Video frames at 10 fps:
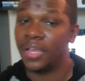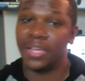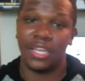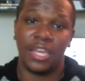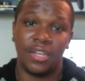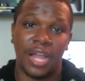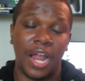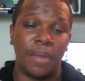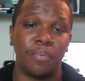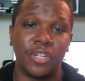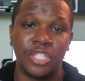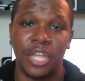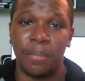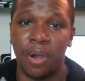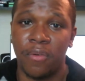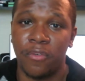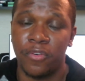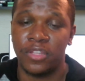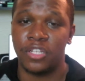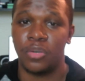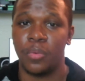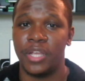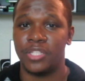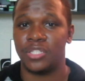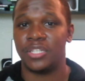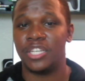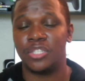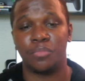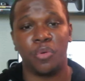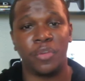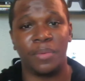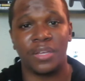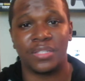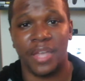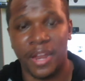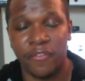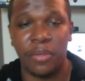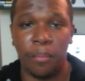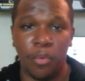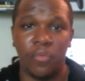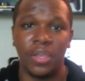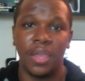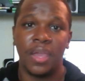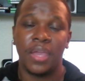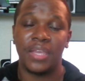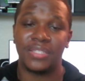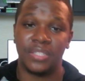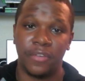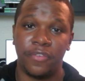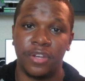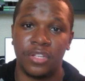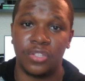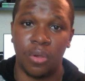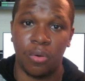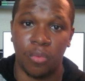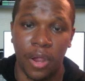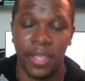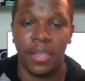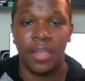Again, I appreciate Marvel for their direction in each movie because every movie is different in its own right.